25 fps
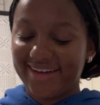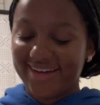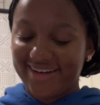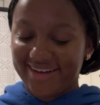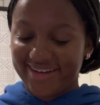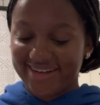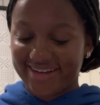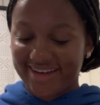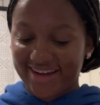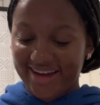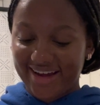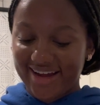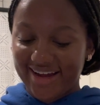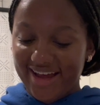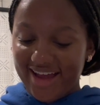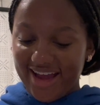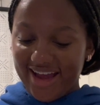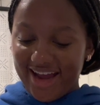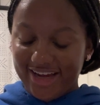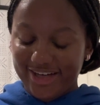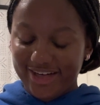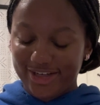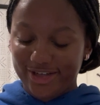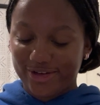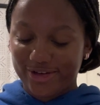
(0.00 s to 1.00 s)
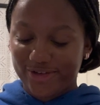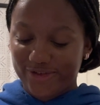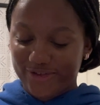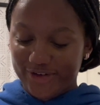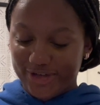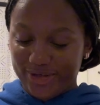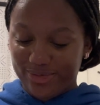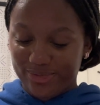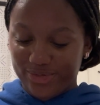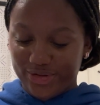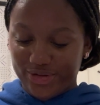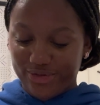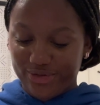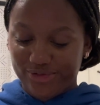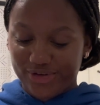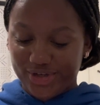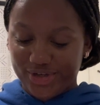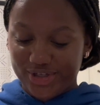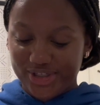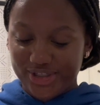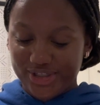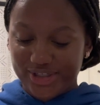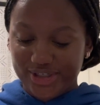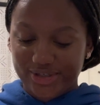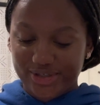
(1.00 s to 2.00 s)
Okay, I did find one of the
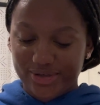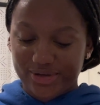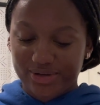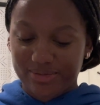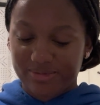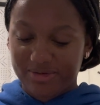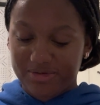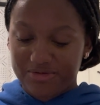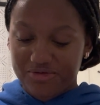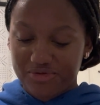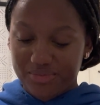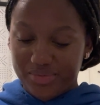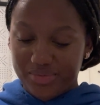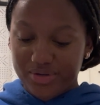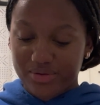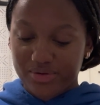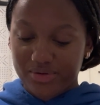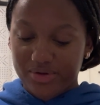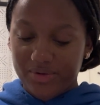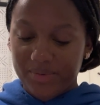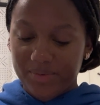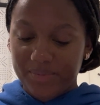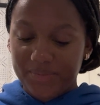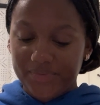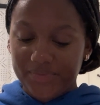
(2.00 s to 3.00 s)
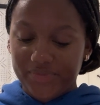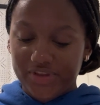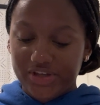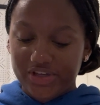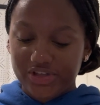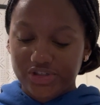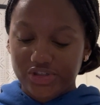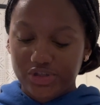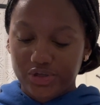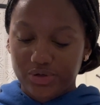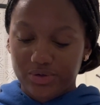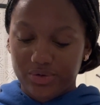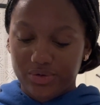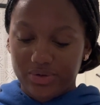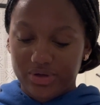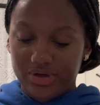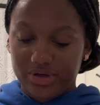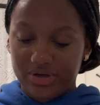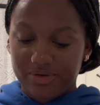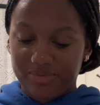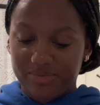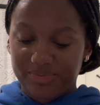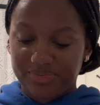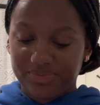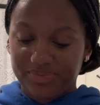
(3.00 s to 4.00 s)
verses that talk about rebuke.
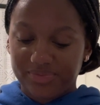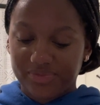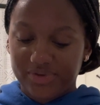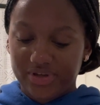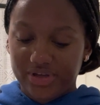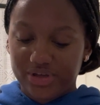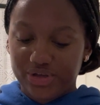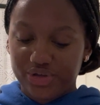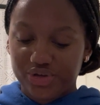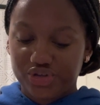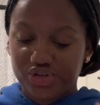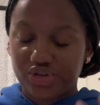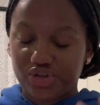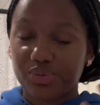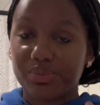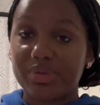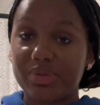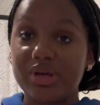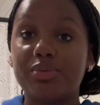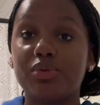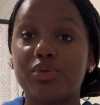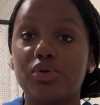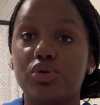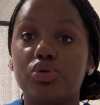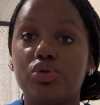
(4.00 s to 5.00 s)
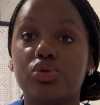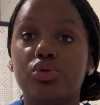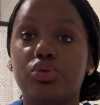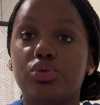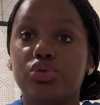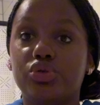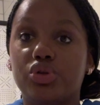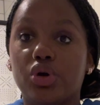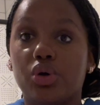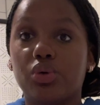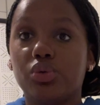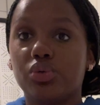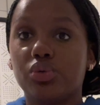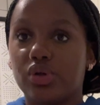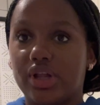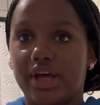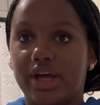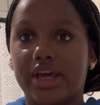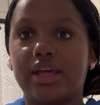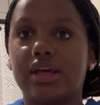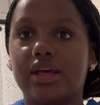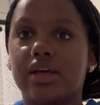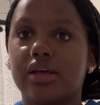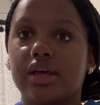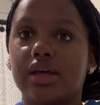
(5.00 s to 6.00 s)
So people who don't
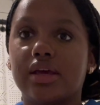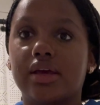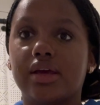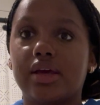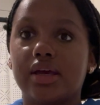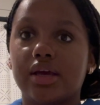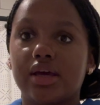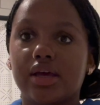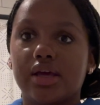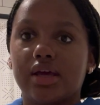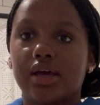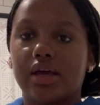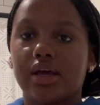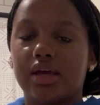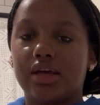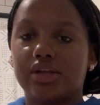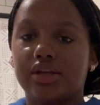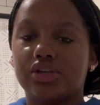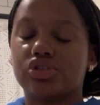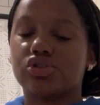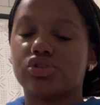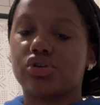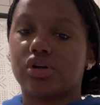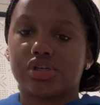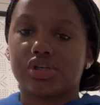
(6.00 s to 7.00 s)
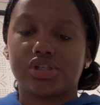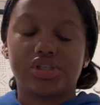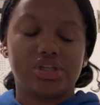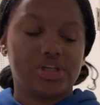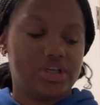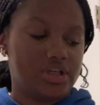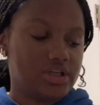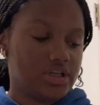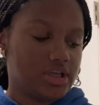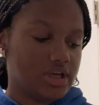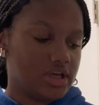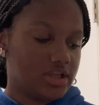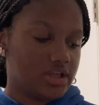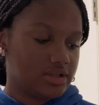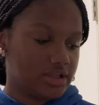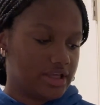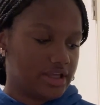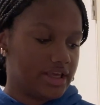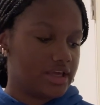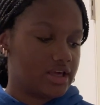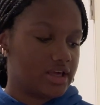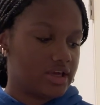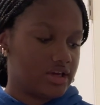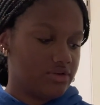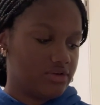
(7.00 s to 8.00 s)
like instruction and
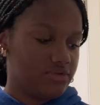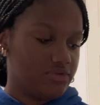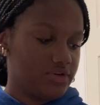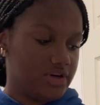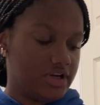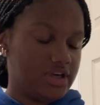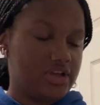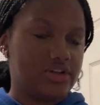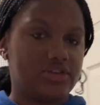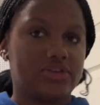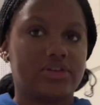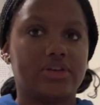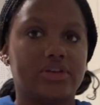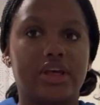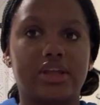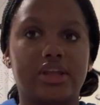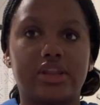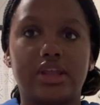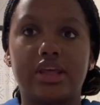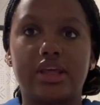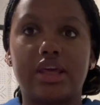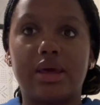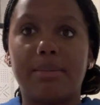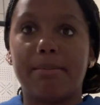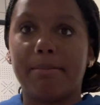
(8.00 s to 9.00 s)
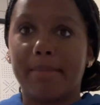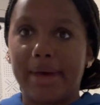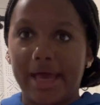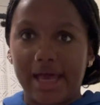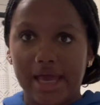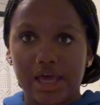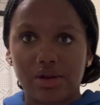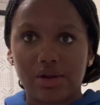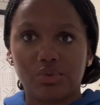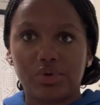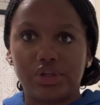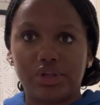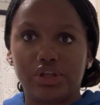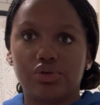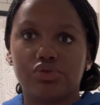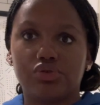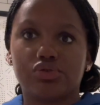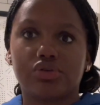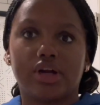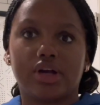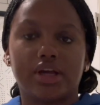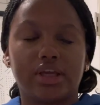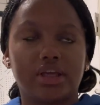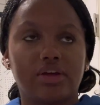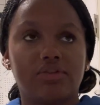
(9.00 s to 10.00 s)
like advice, like they get mad when you
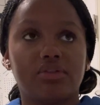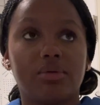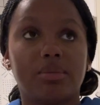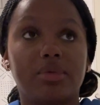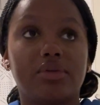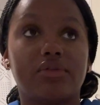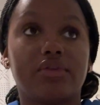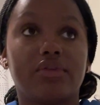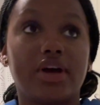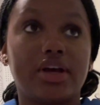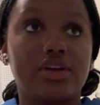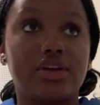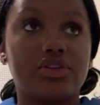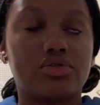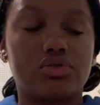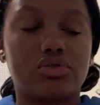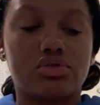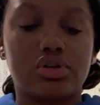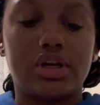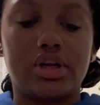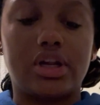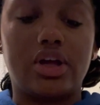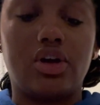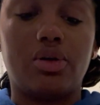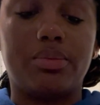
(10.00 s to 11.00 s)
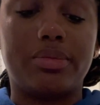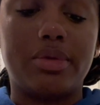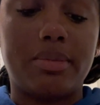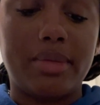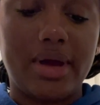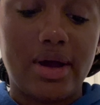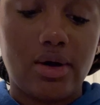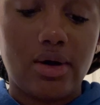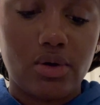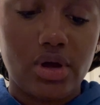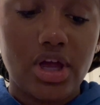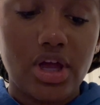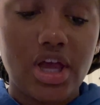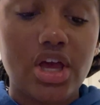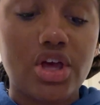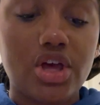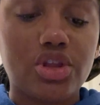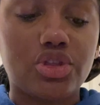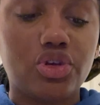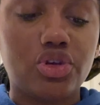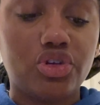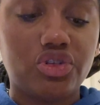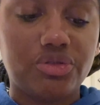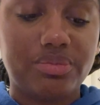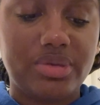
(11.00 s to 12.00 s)
try and give them advice or try to help them out,
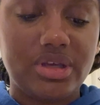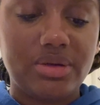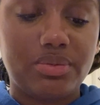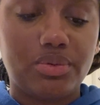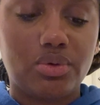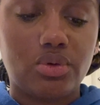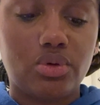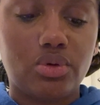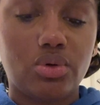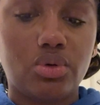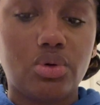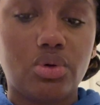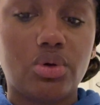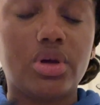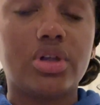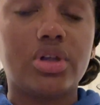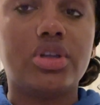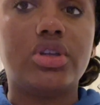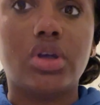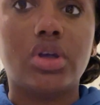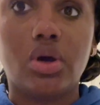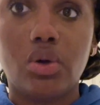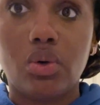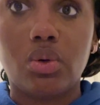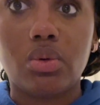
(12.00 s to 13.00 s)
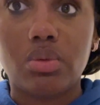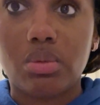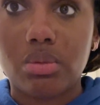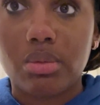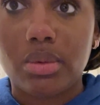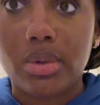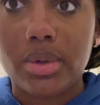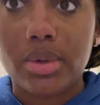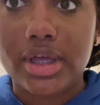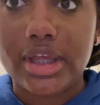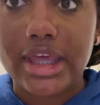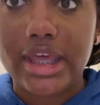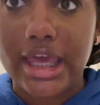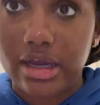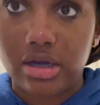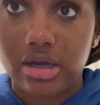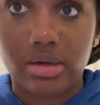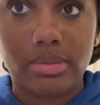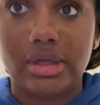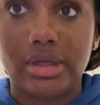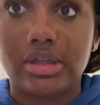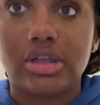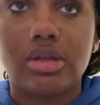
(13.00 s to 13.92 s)
those people don't care about